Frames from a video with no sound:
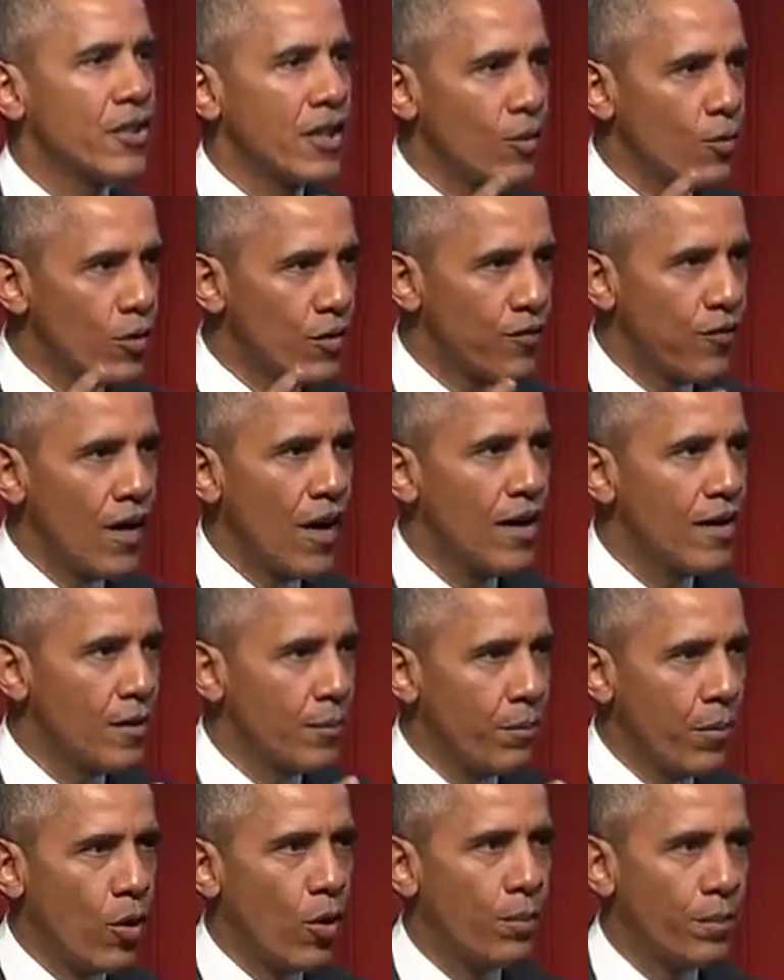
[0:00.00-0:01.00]
he would find a
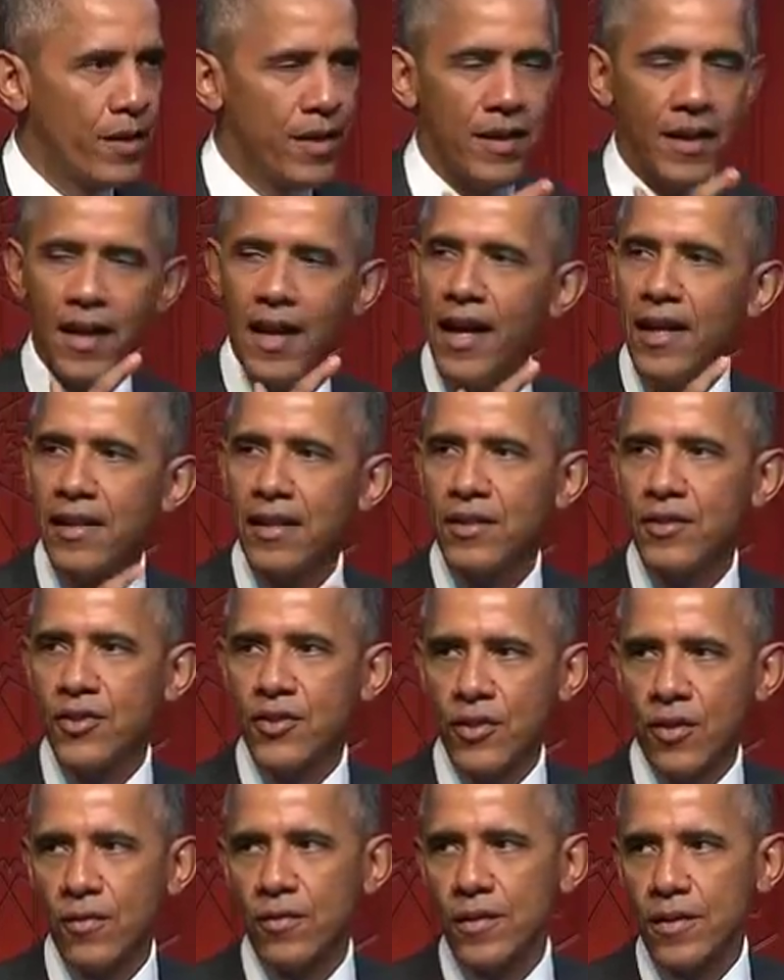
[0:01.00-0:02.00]
pulpit at his
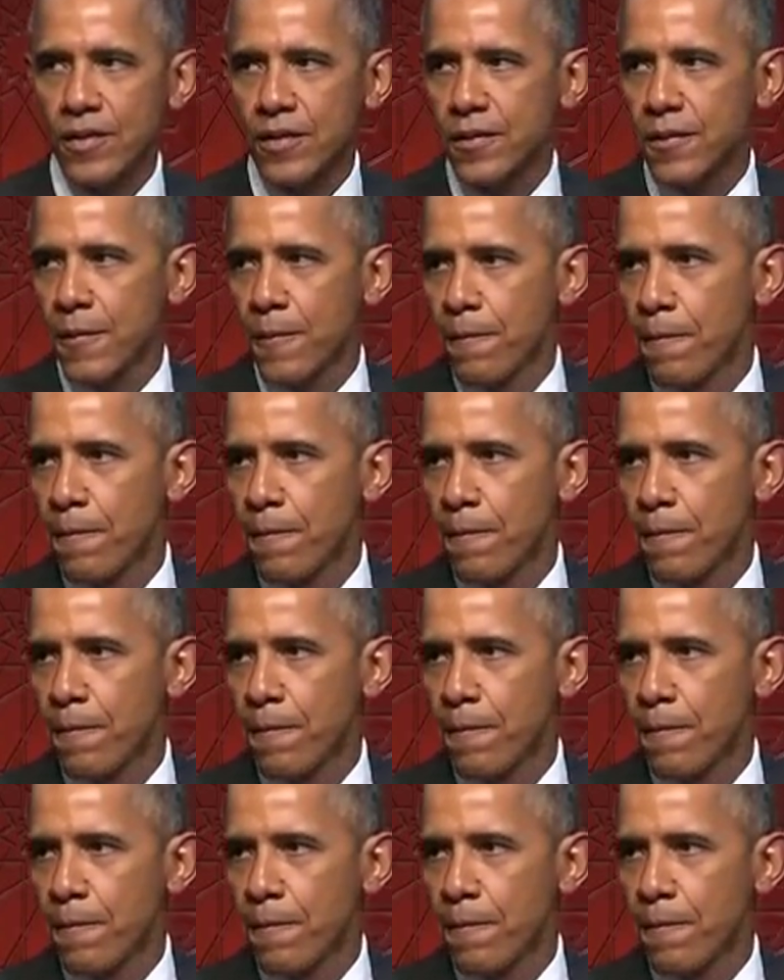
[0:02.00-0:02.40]
service.